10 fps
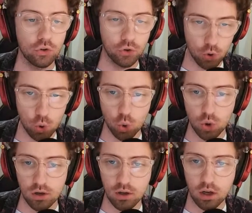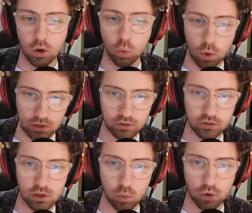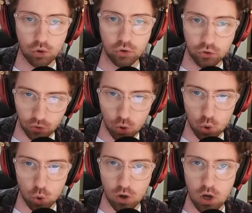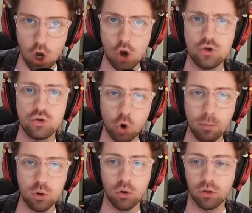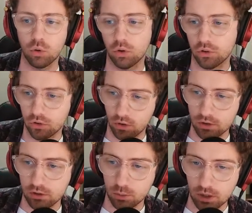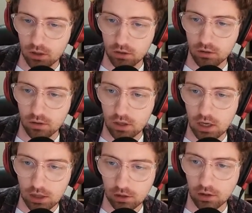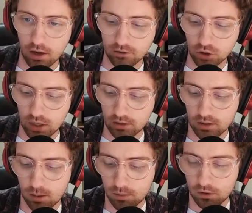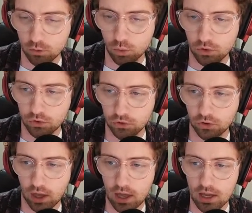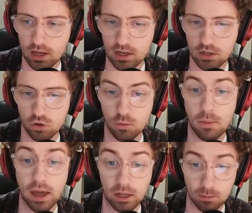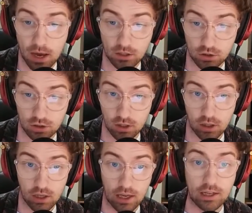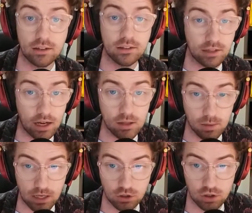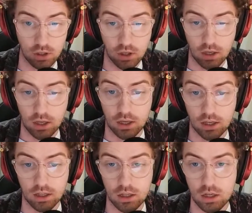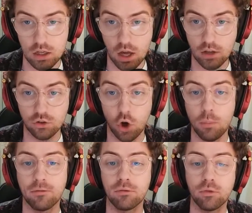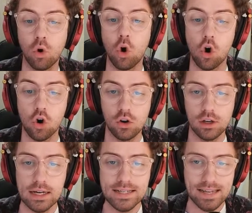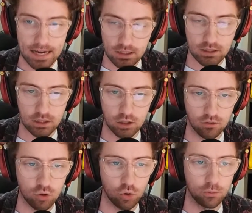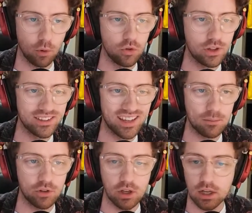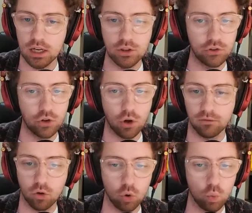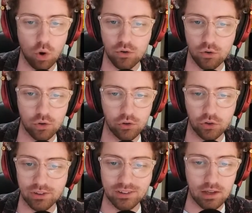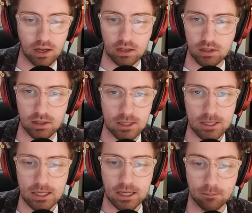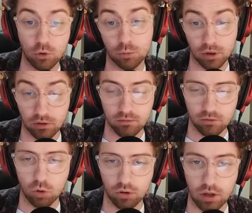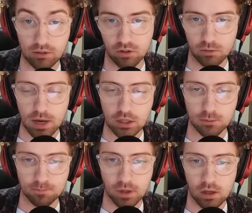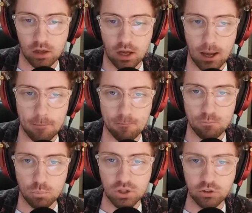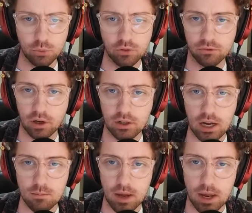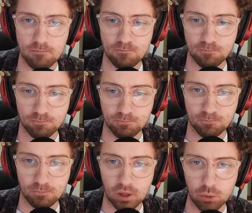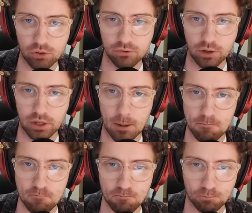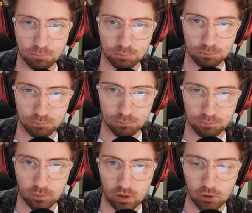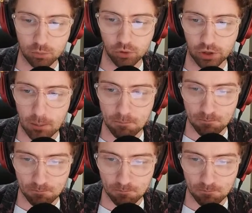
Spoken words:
2, Western Sydney Wanderers 2. Drop your thoughts on this one in the live chat. This was a dramatic match, an entertaining match, a top 4 encounter. Of course, both these teams in the top 4, Wanderers in 2nd, Brisbane in 4th after this match. But this was a fun game, man. It was a fun game. Let's pull it up.